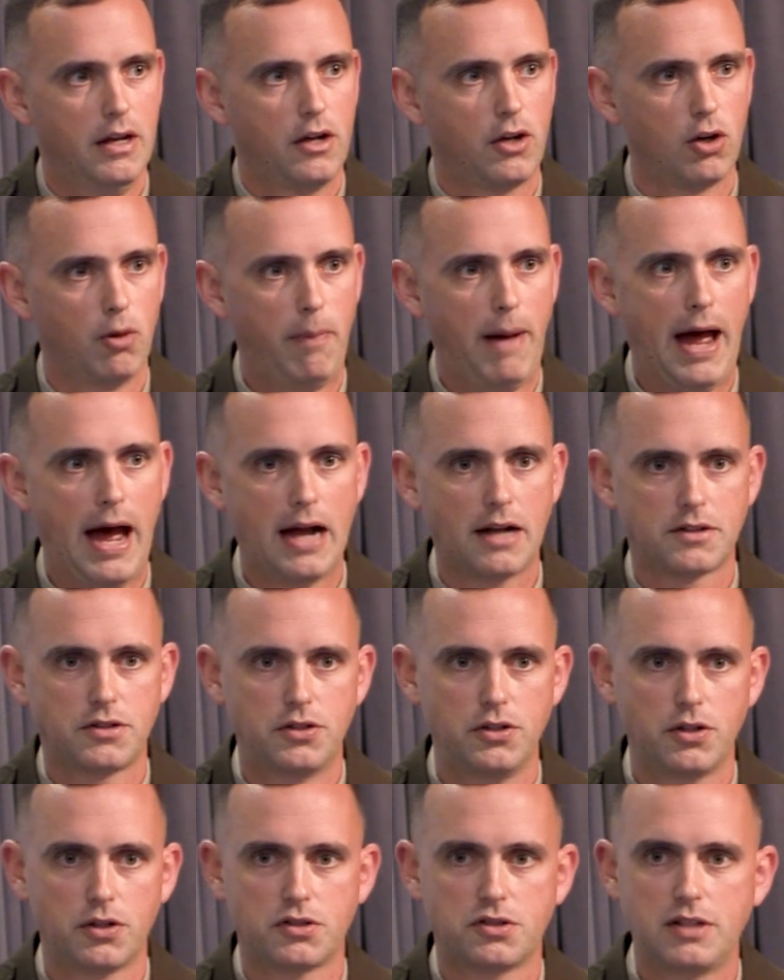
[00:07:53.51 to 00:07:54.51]
go back
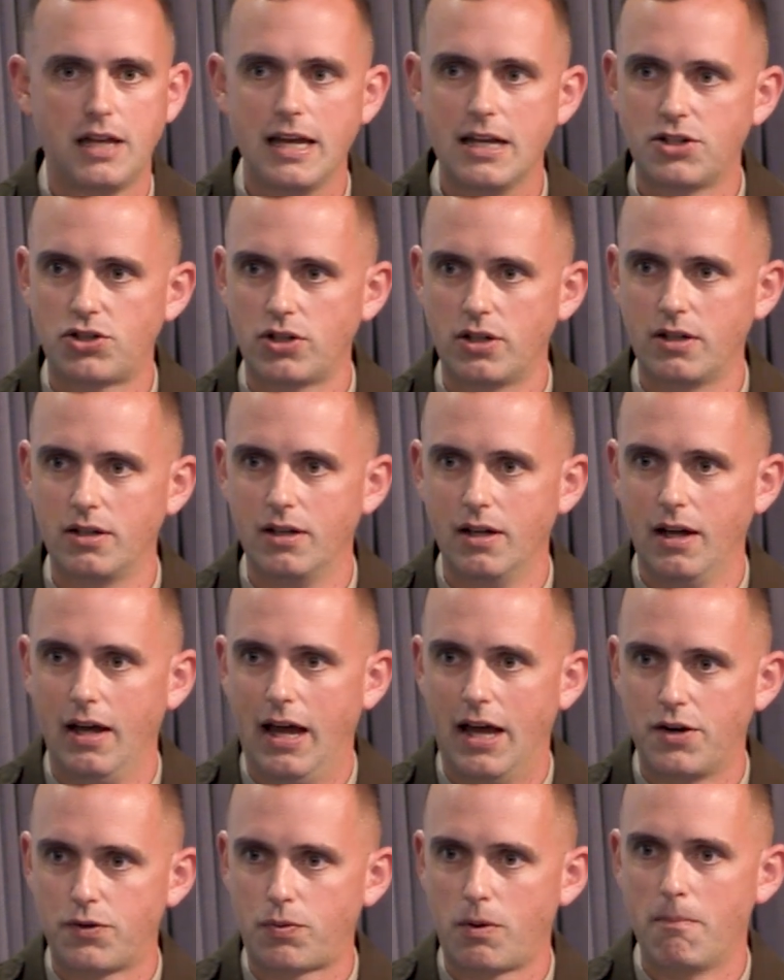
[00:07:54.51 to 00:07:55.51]
to your station,
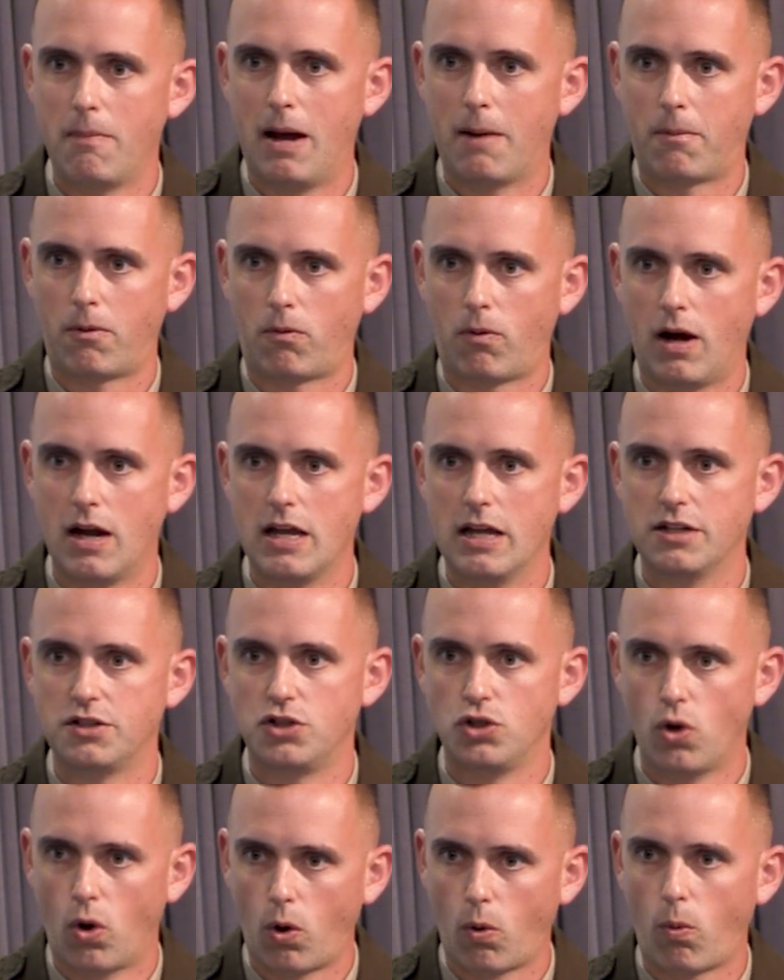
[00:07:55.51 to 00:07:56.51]
and just remember, right, it's
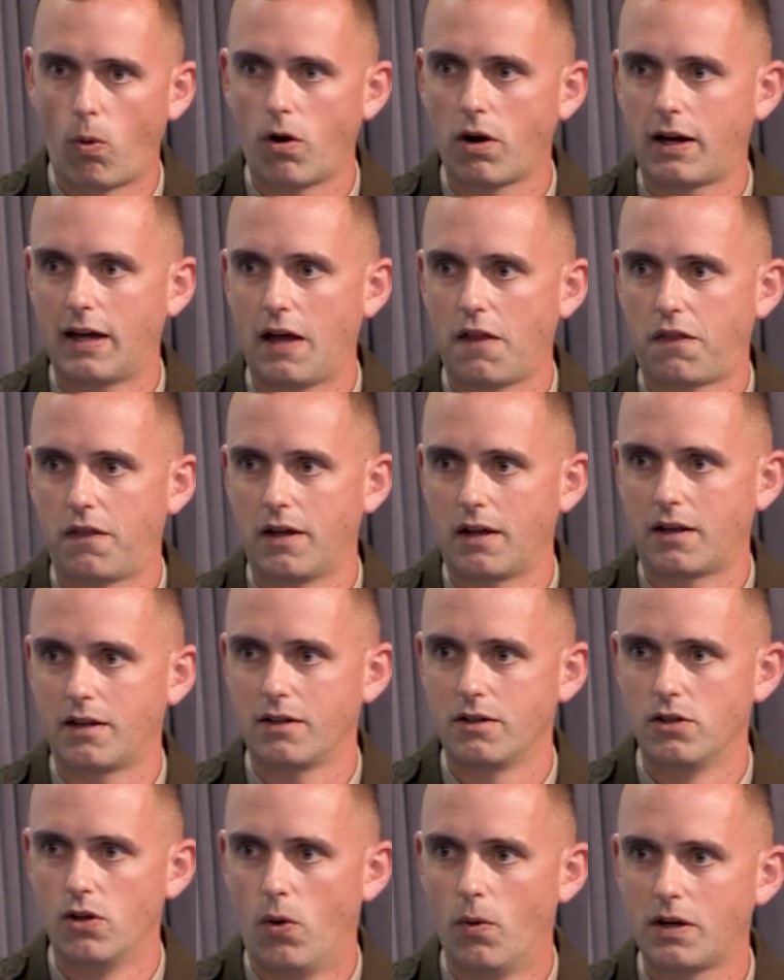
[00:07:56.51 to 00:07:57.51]
your work
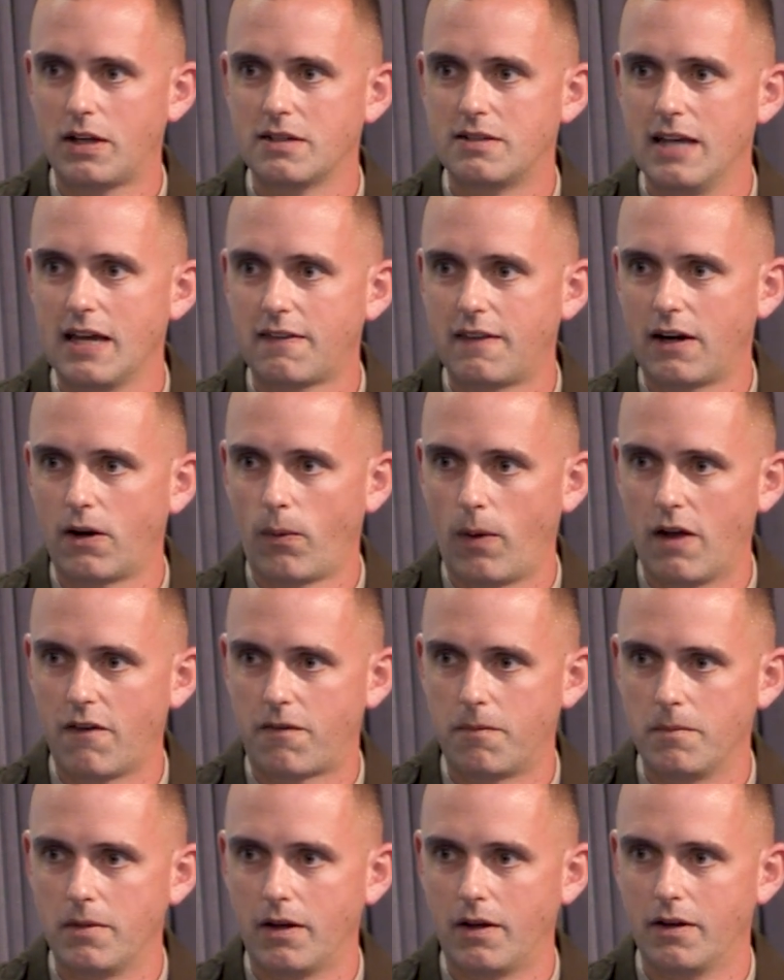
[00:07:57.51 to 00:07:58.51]
ethic. No one can take that away
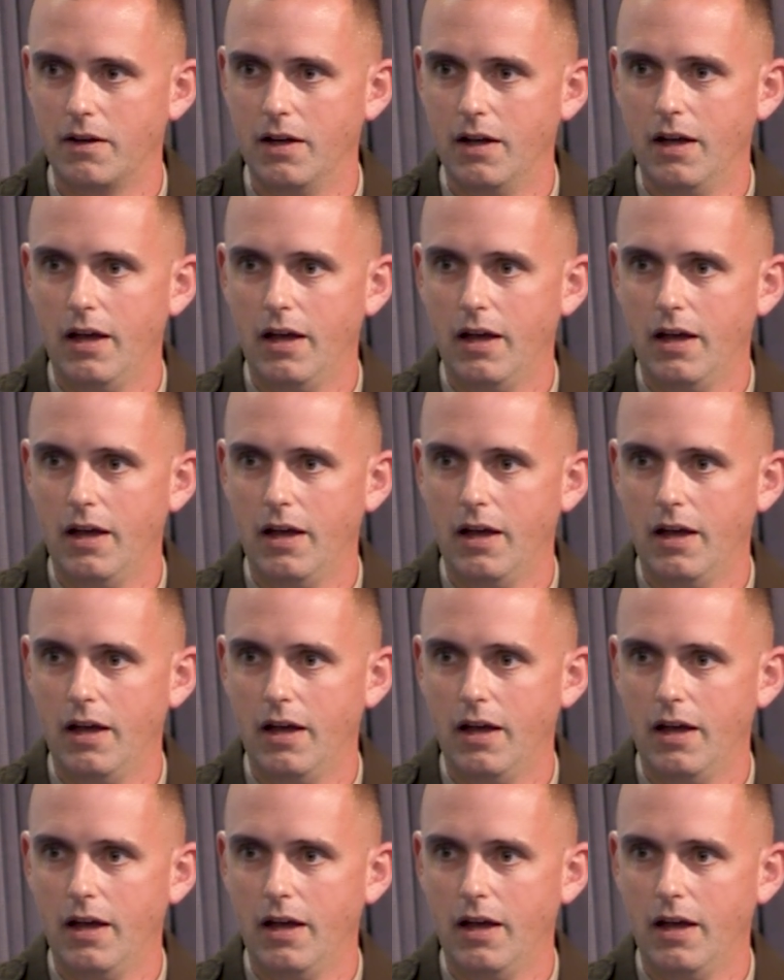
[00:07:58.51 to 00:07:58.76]
from you.